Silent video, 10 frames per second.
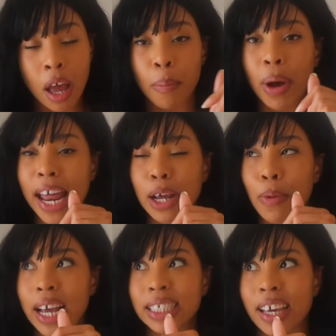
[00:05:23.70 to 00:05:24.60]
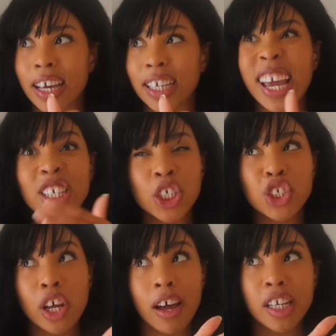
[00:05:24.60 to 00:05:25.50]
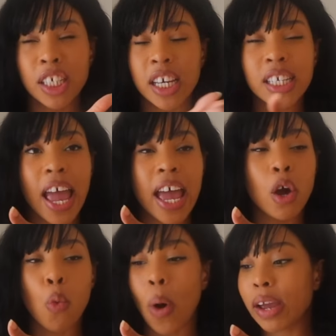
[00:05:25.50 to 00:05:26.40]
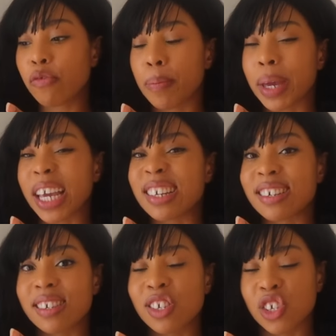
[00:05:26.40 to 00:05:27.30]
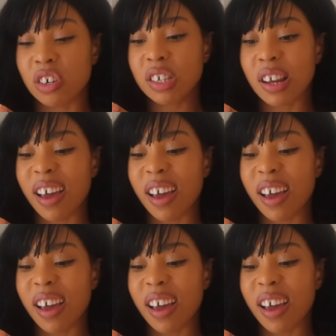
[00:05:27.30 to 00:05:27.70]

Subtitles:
But anyways, yeah, she kind of turned her head away from me in disgust,